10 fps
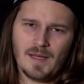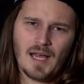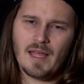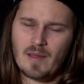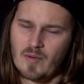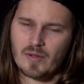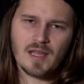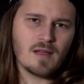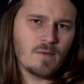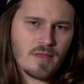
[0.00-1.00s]
I am
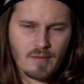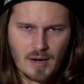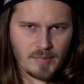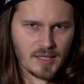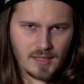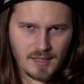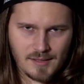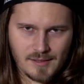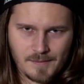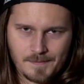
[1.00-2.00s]
okay with the
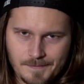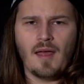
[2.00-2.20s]
replicas.